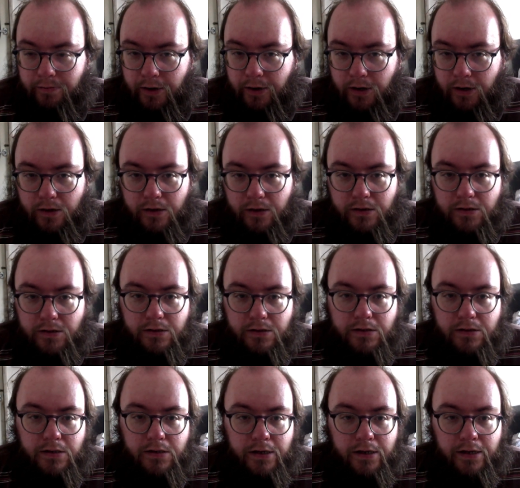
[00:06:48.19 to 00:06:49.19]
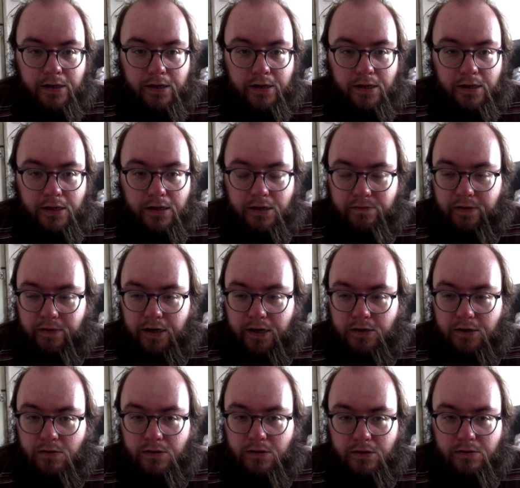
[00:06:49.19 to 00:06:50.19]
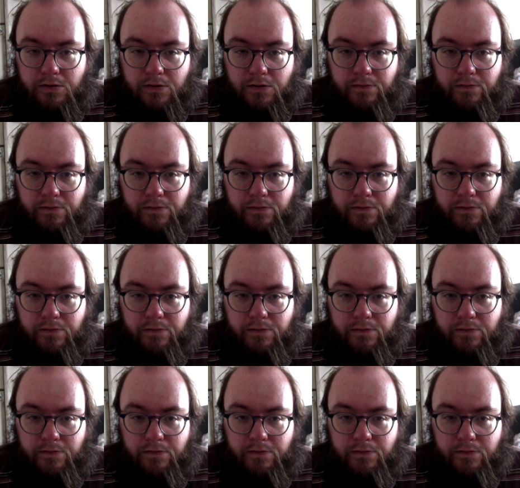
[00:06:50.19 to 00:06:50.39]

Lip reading: Parks, there's various other